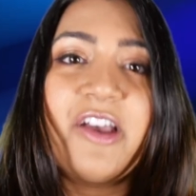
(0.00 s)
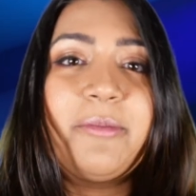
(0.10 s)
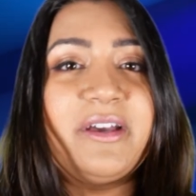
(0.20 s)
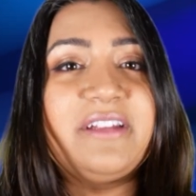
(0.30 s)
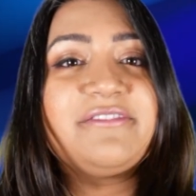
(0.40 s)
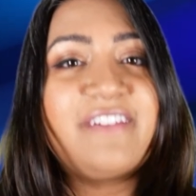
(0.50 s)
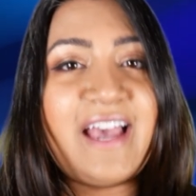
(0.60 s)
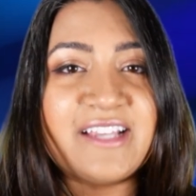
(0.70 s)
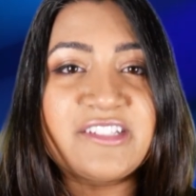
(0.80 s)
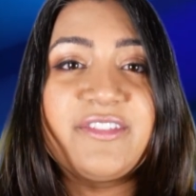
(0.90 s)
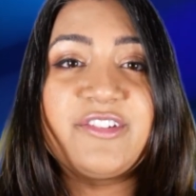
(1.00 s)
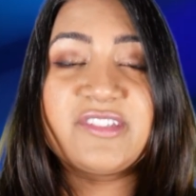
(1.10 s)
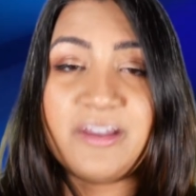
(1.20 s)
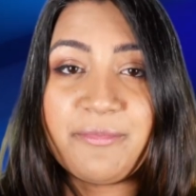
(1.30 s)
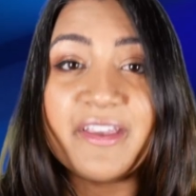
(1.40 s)
But in fact, there's
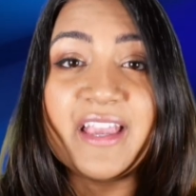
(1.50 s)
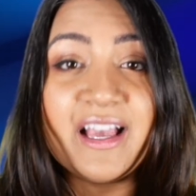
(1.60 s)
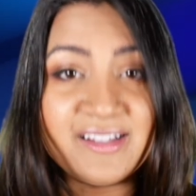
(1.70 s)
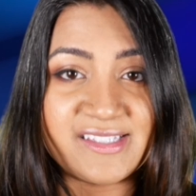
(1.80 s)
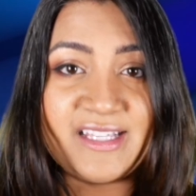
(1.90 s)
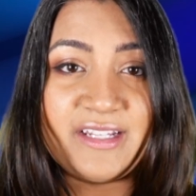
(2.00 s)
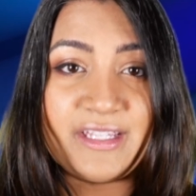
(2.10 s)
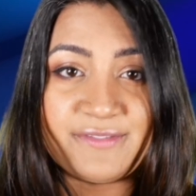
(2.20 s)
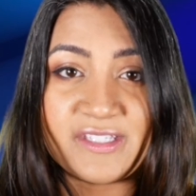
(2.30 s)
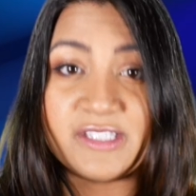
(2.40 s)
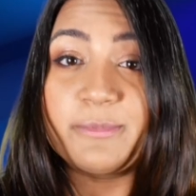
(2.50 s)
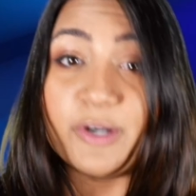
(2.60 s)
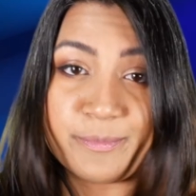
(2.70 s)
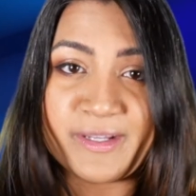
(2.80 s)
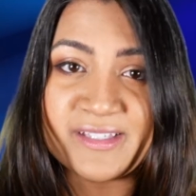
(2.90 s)
something else that gives us
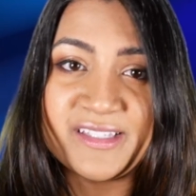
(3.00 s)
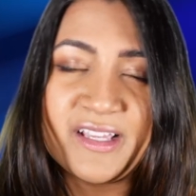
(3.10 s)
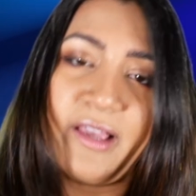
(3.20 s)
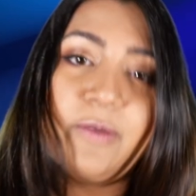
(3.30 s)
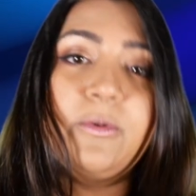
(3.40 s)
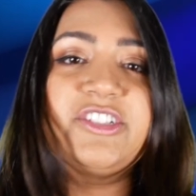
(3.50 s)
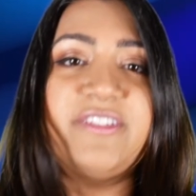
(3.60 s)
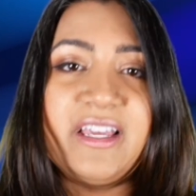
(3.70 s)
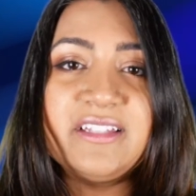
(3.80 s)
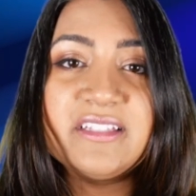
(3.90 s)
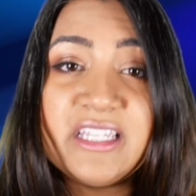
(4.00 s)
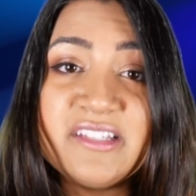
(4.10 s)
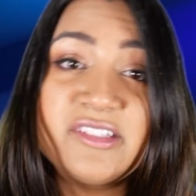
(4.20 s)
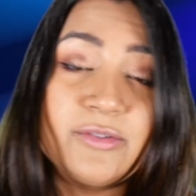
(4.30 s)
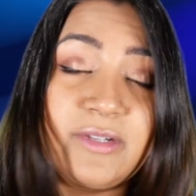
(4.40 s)
purpose, which then
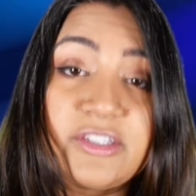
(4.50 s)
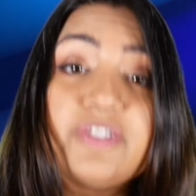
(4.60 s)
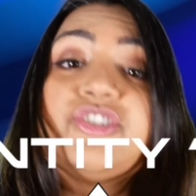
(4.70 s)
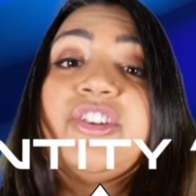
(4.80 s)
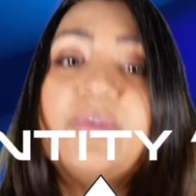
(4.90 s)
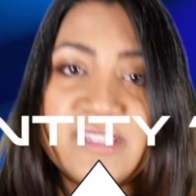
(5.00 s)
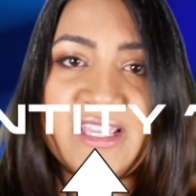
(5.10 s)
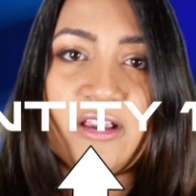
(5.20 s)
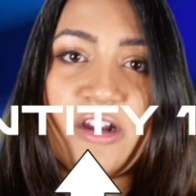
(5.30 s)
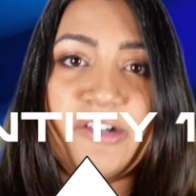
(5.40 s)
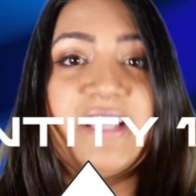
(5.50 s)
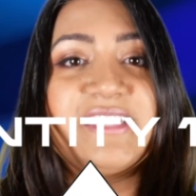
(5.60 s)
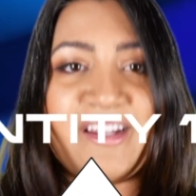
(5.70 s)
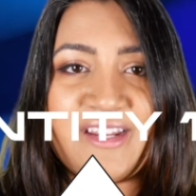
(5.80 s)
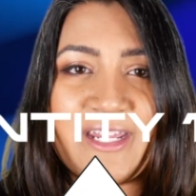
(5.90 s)
leads to us choosing our
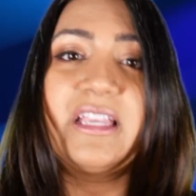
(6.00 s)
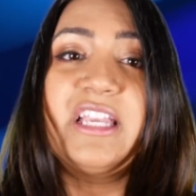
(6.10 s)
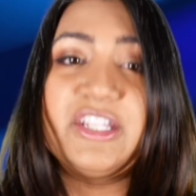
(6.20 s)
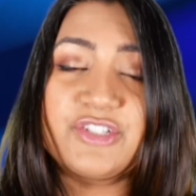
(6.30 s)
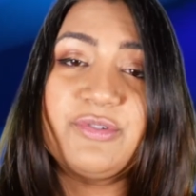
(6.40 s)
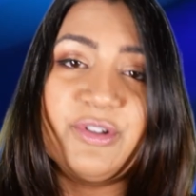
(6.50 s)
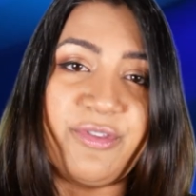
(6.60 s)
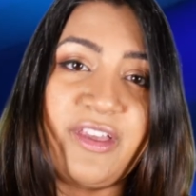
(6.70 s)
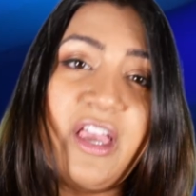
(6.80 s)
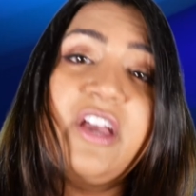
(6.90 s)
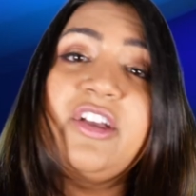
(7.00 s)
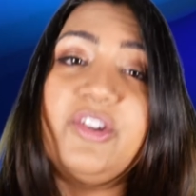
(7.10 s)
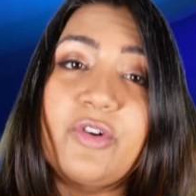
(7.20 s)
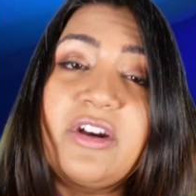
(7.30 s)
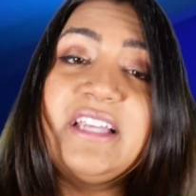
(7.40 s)
identity. In truth,
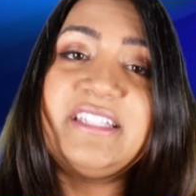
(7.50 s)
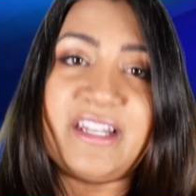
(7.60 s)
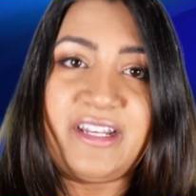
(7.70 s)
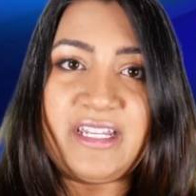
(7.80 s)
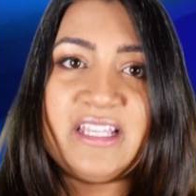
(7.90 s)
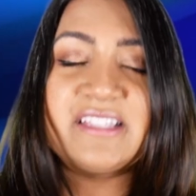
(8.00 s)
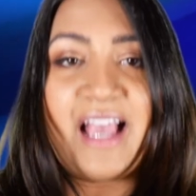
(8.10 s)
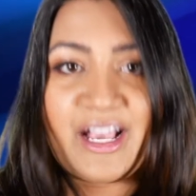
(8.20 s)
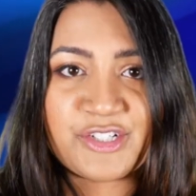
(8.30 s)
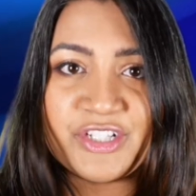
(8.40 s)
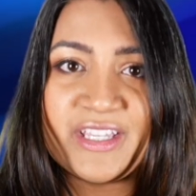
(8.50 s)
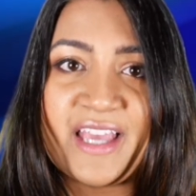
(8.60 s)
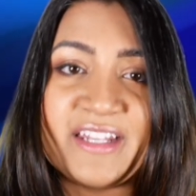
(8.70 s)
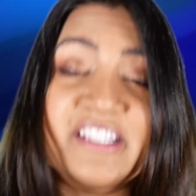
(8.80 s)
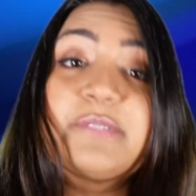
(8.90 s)
your identity is actually
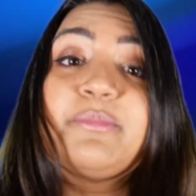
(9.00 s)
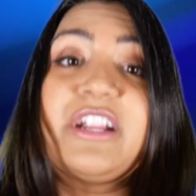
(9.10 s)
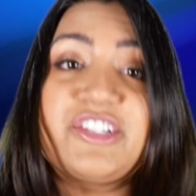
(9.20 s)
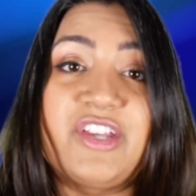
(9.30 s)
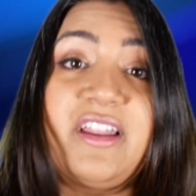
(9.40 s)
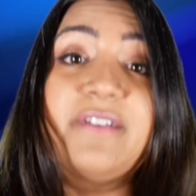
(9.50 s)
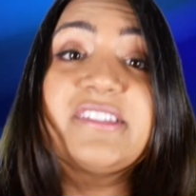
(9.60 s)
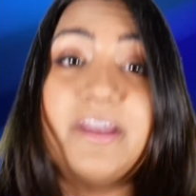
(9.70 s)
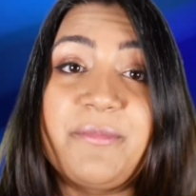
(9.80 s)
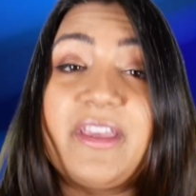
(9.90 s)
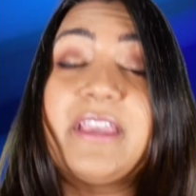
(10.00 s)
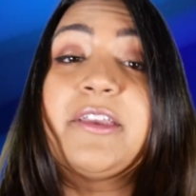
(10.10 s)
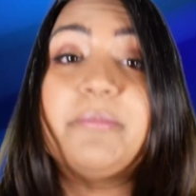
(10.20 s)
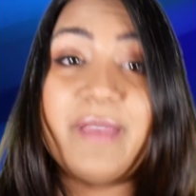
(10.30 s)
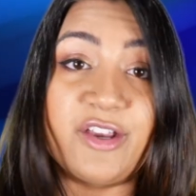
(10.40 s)
an expression of something
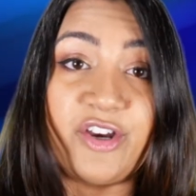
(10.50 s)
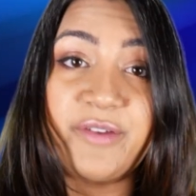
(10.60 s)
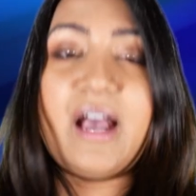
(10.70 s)
bigger.